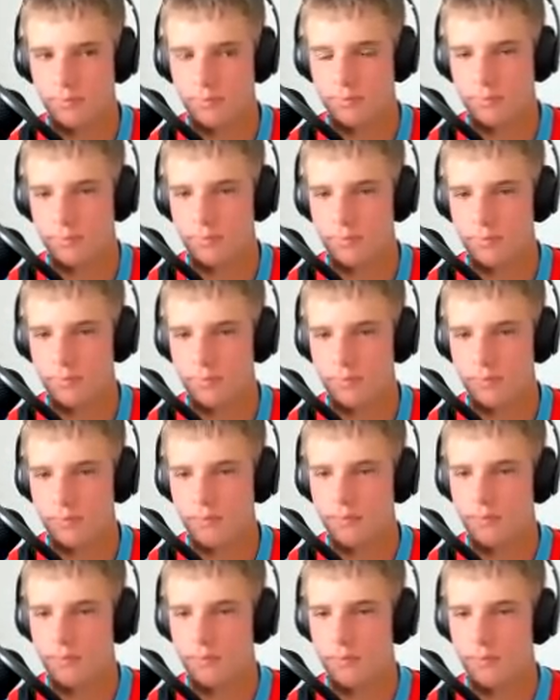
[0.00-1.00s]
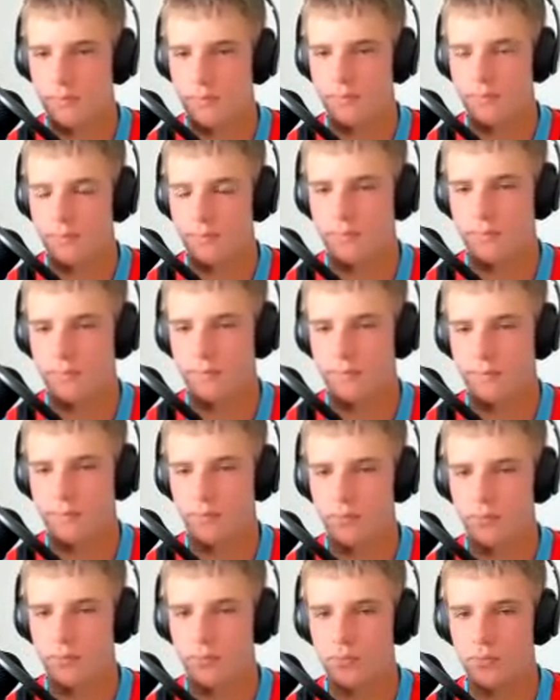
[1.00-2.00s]

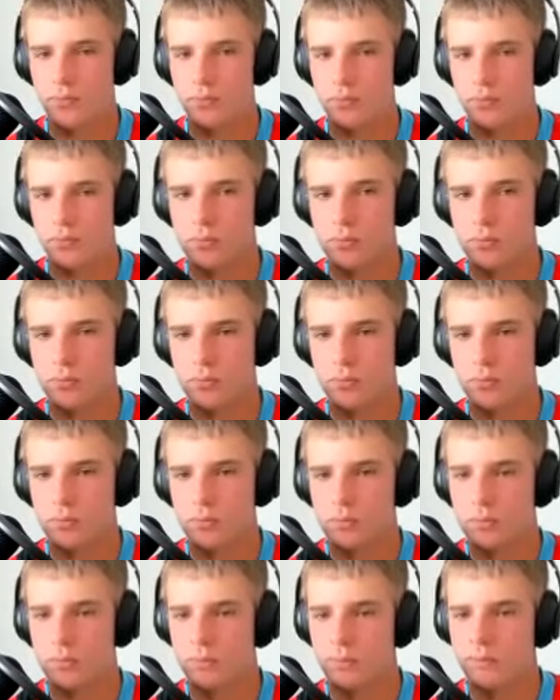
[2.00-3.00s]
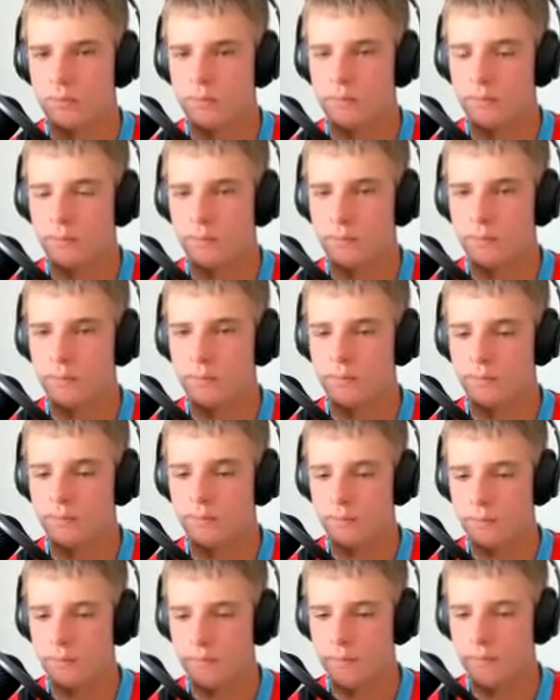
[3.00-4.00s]

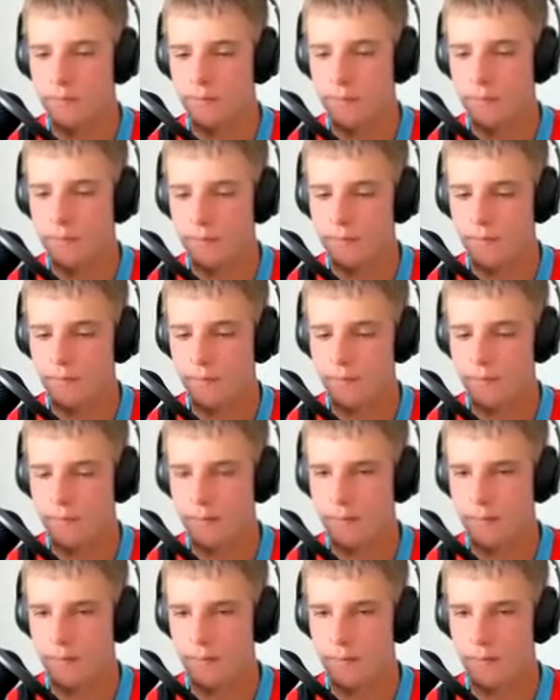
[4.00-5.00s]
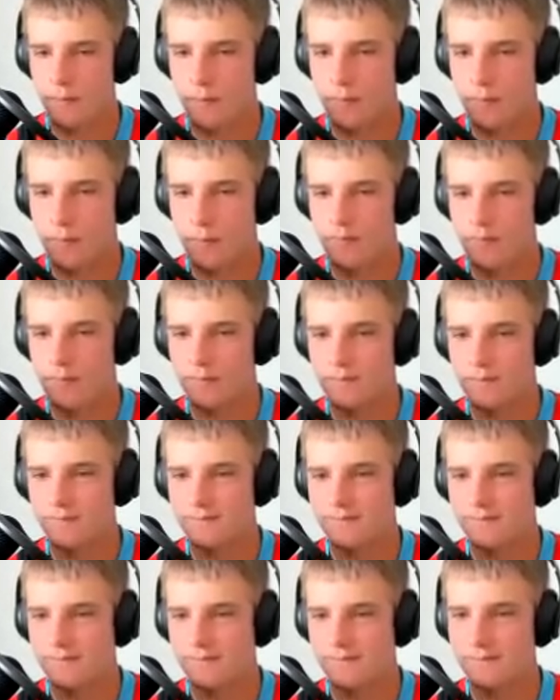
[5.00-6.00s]

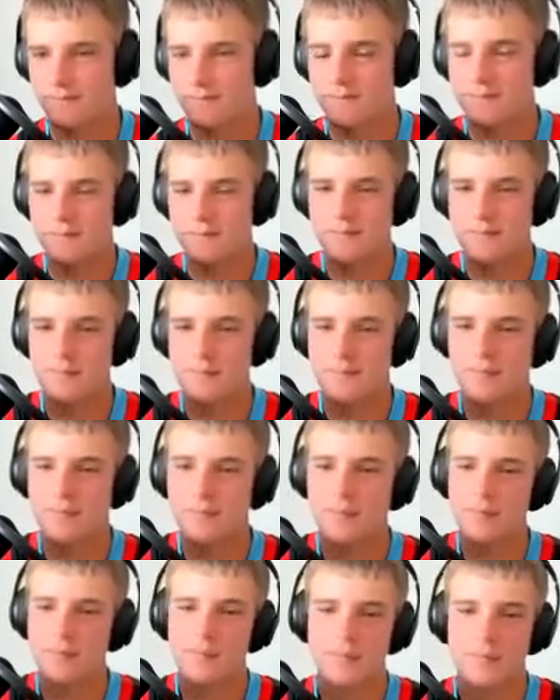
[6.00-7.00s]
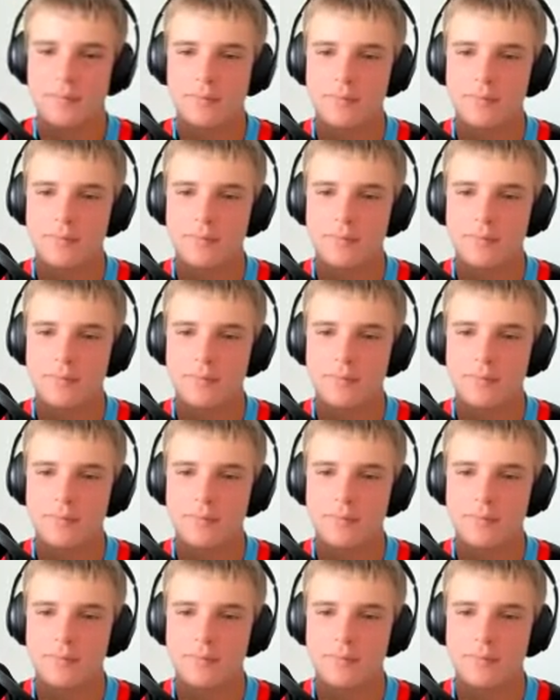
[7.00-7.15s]
(silent)